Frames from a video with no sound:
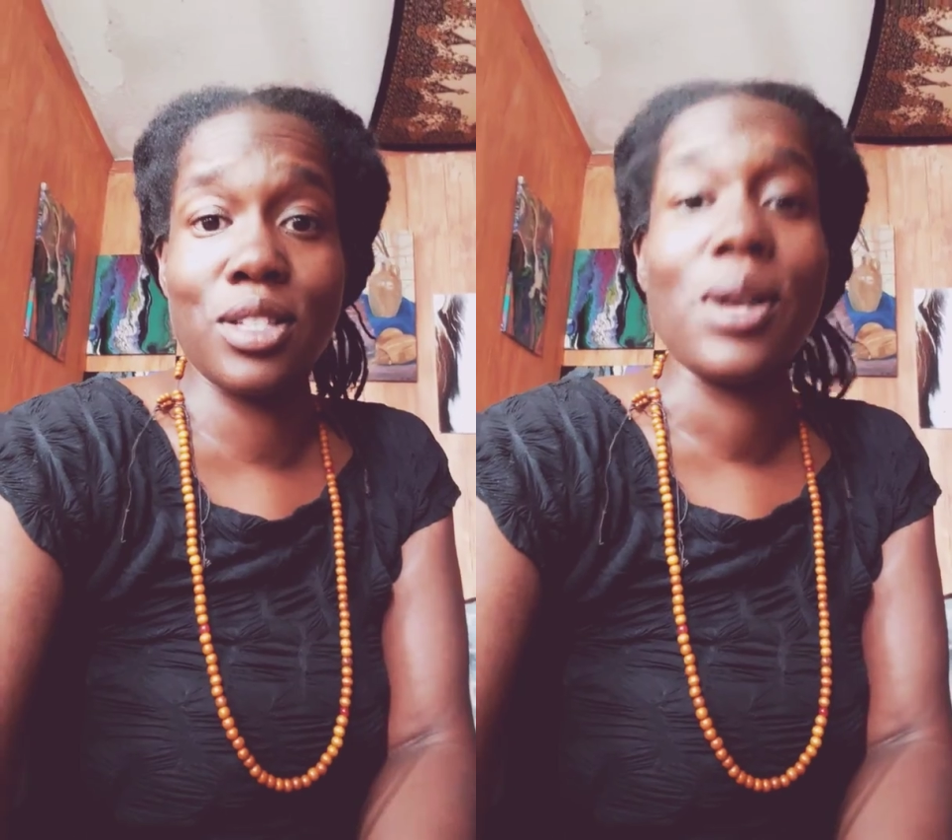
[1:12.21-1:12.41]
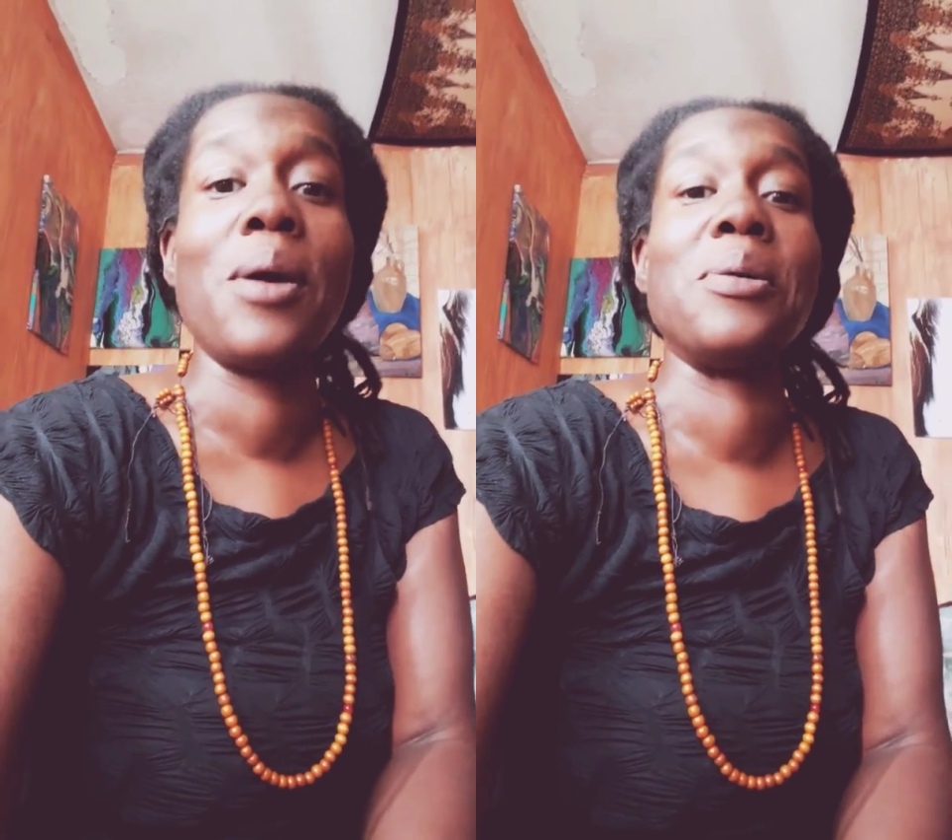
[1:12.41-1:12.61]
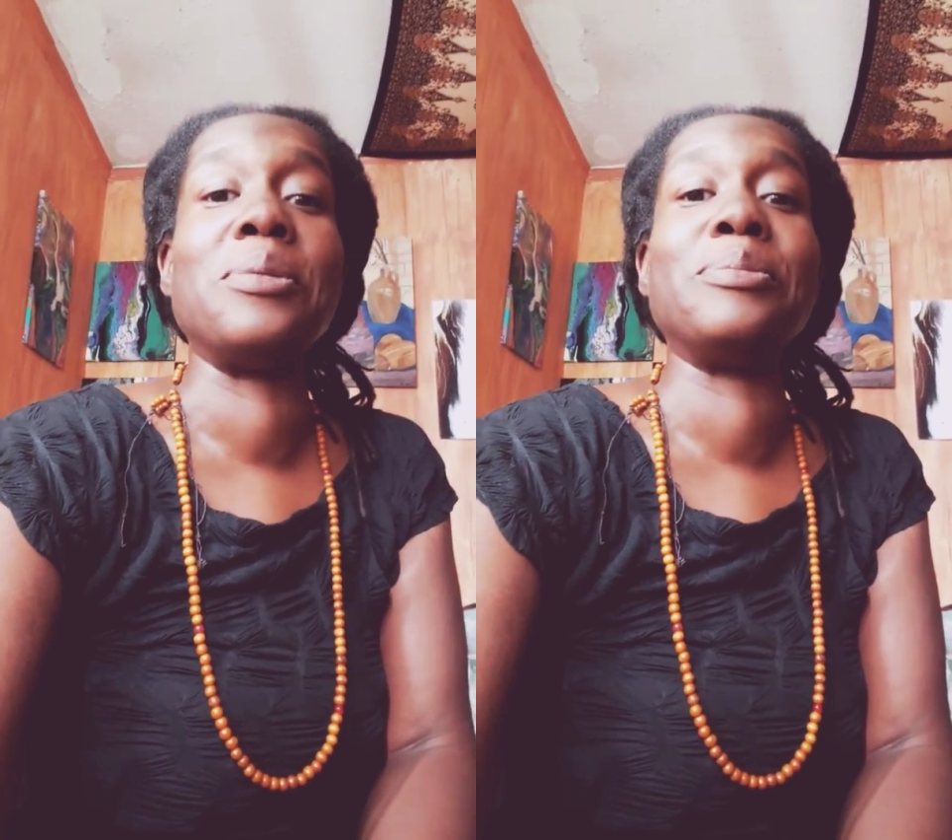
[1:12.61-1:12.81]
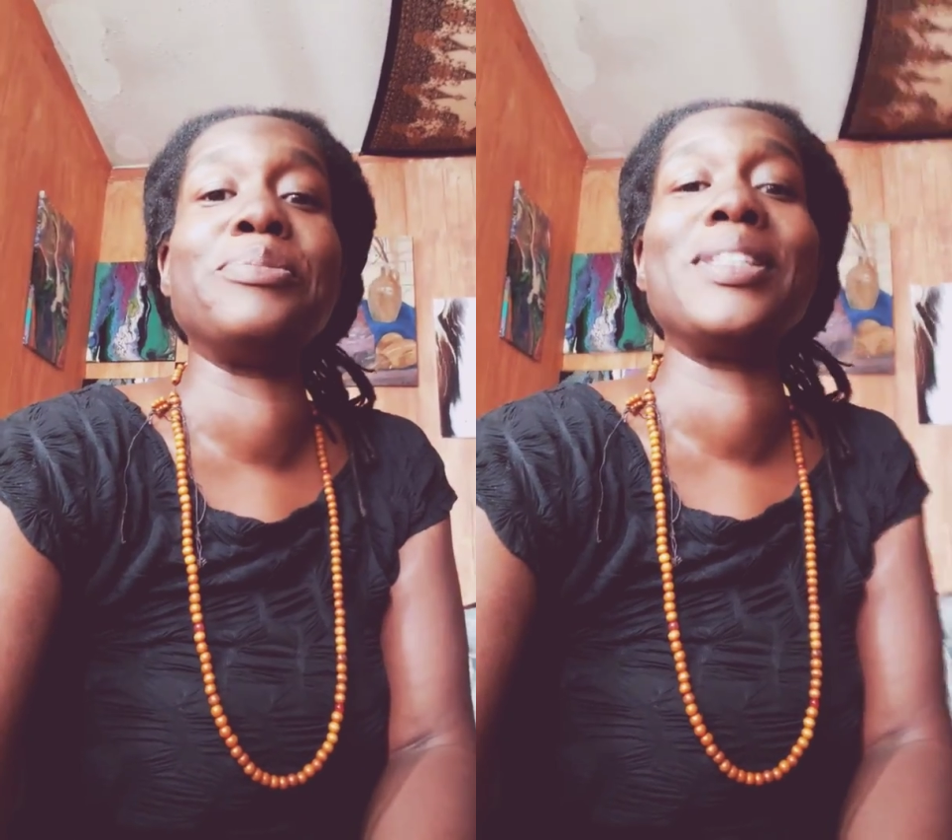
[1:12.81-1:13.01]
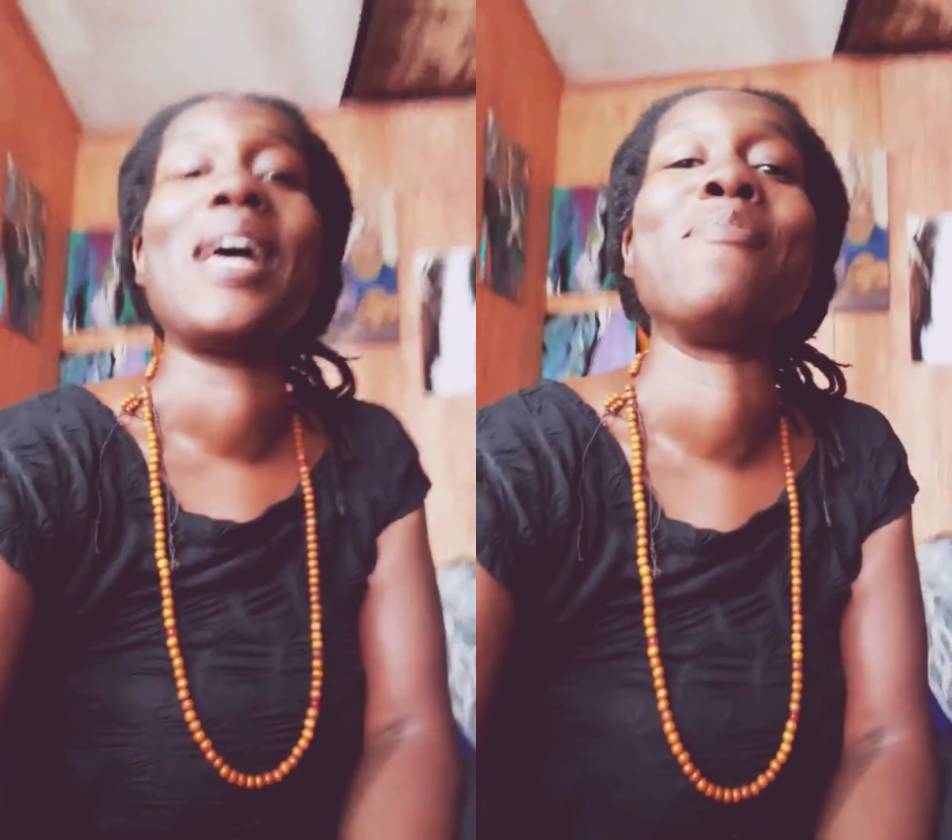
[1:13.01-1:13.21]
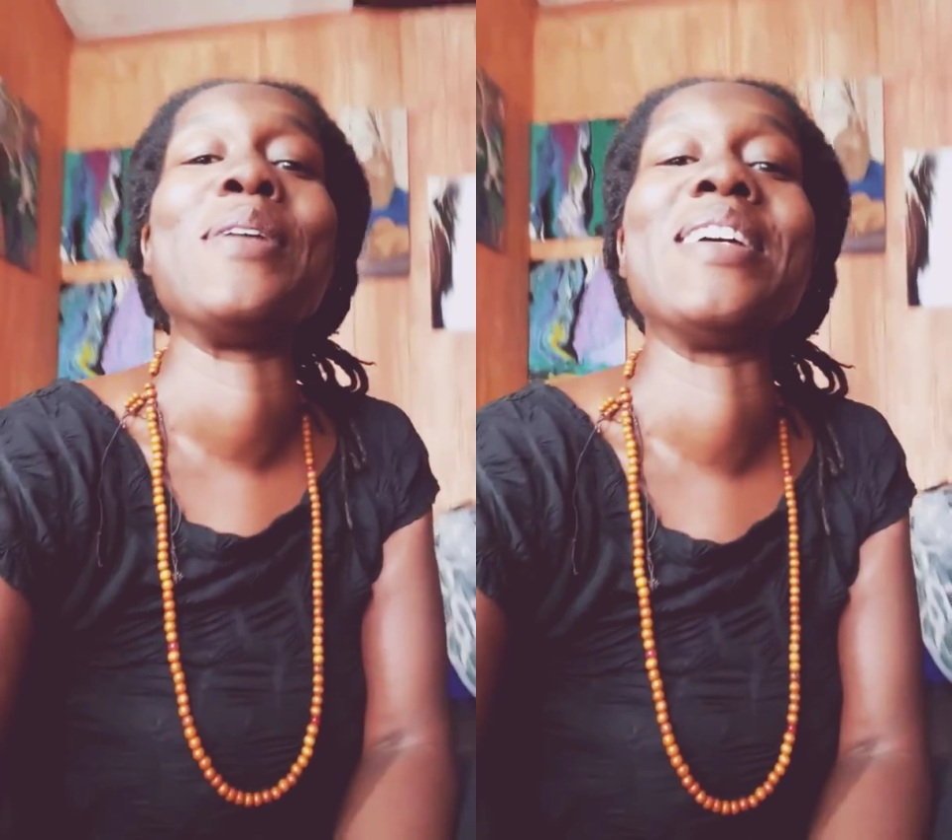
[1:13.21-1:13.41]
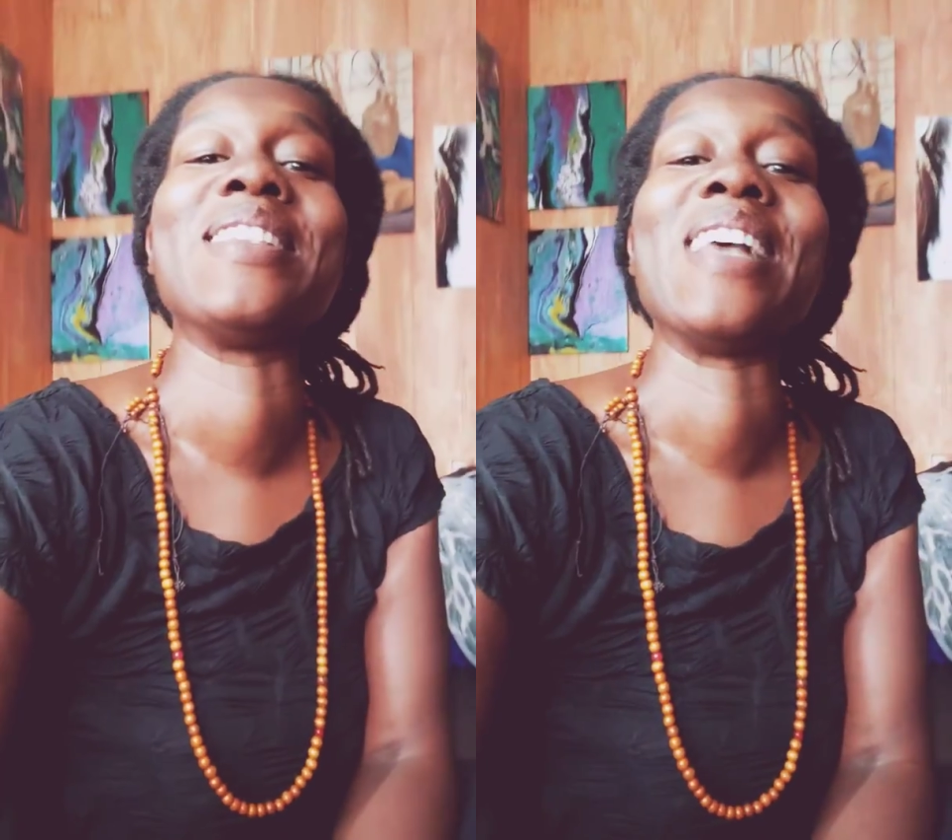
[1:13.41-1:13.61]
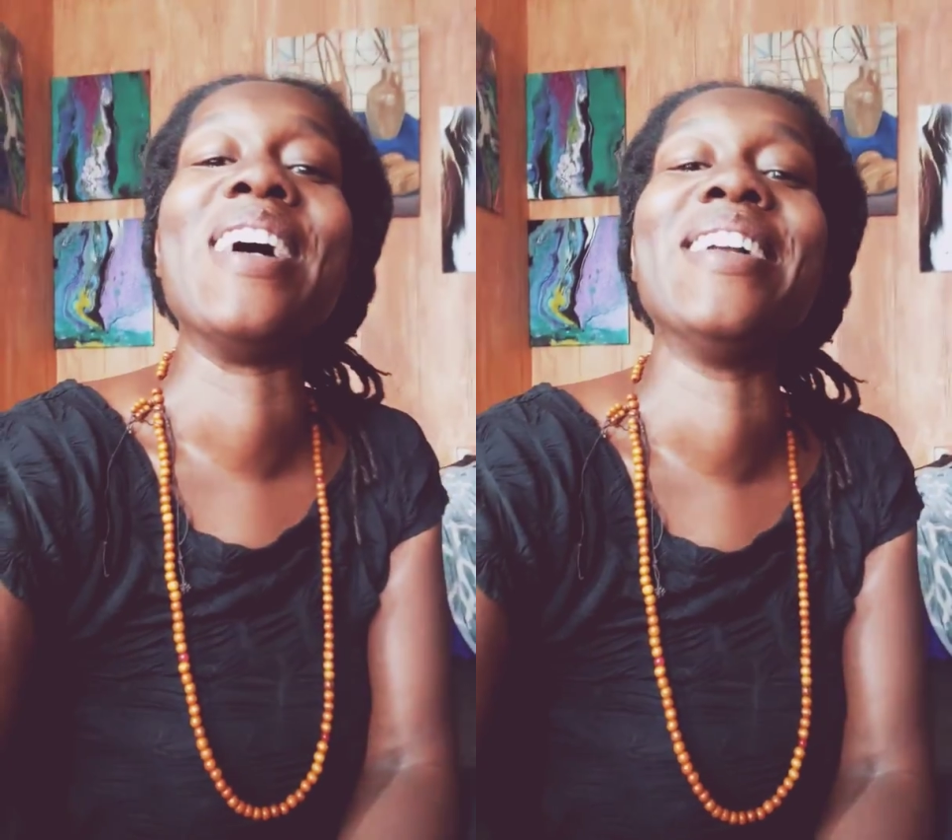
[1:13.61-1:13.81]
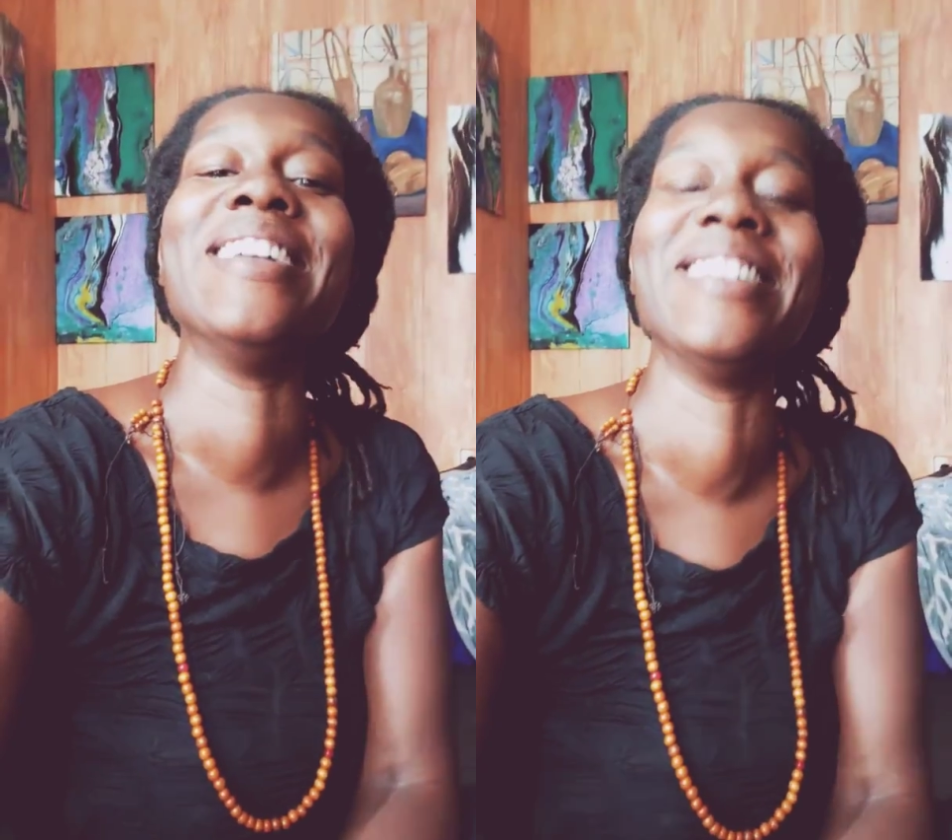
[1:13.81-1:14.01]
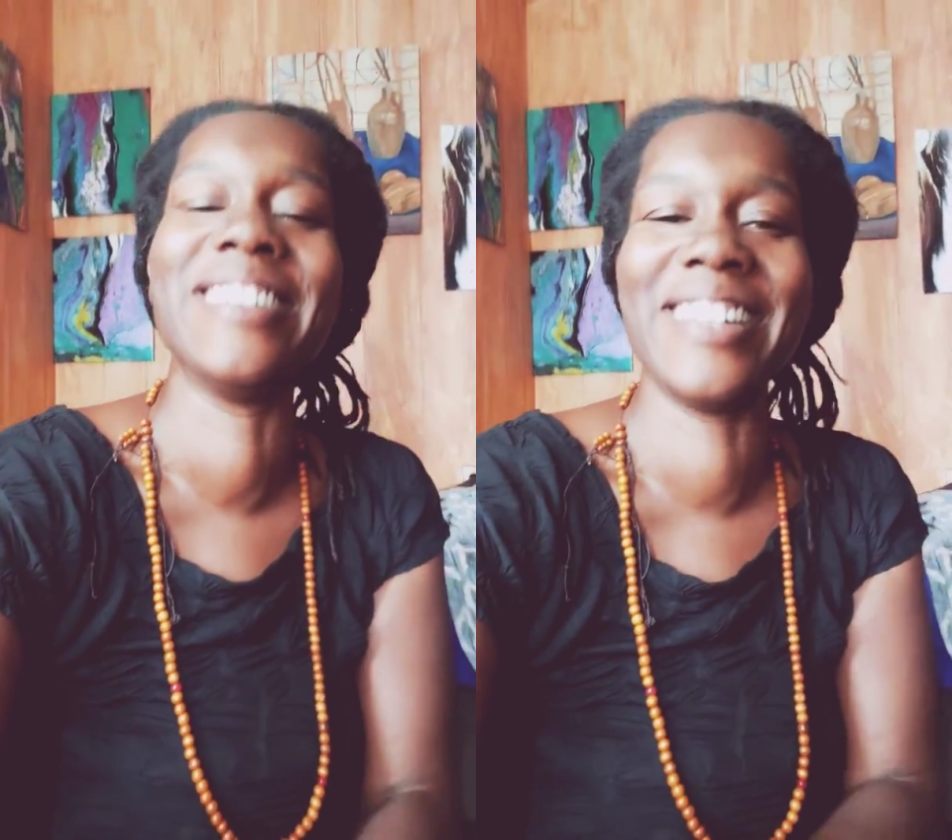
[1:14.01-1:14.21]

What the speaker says: So, with that being said,